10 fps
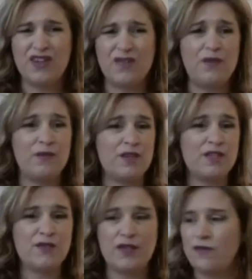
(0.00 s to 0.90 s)
If it works
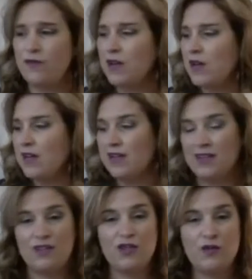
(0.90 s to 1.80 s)
for you,
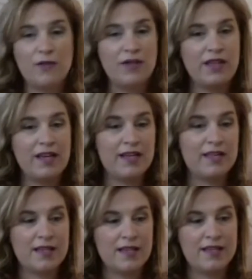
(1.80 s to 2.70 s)
do everything I
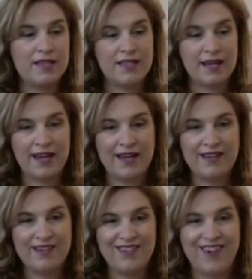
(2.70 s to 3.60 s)
say today
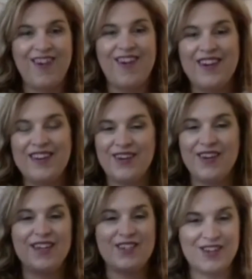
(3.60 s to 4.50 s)
on your
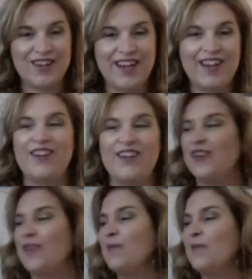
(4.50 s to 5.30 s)
electronic calendar.